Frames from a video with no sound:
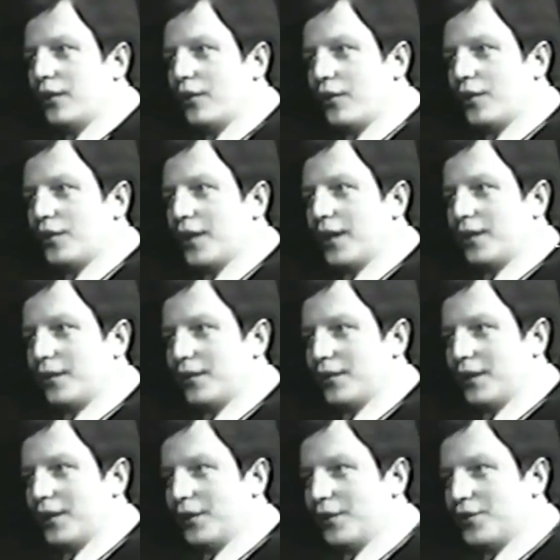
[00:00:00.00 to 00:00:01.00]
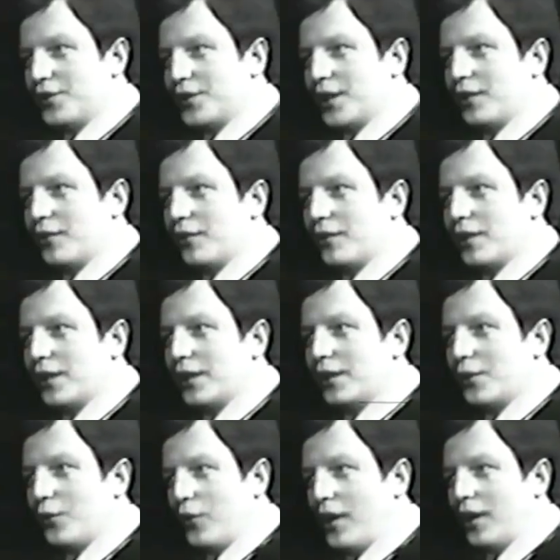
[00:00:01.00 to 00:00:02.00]
or that it is generally
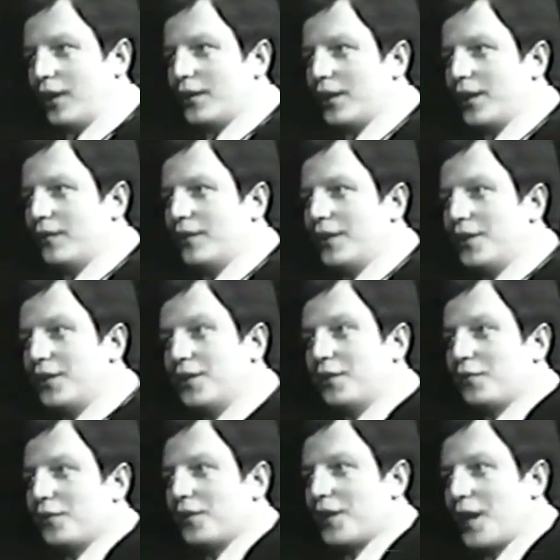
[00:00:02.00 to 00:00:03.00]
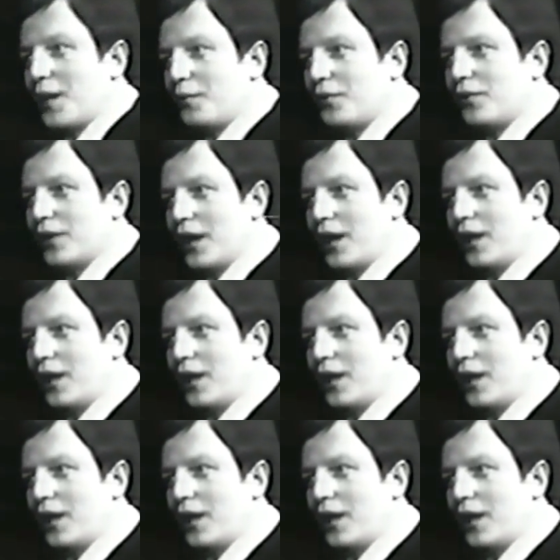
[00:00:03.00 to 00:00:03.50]
qualitatively a different type of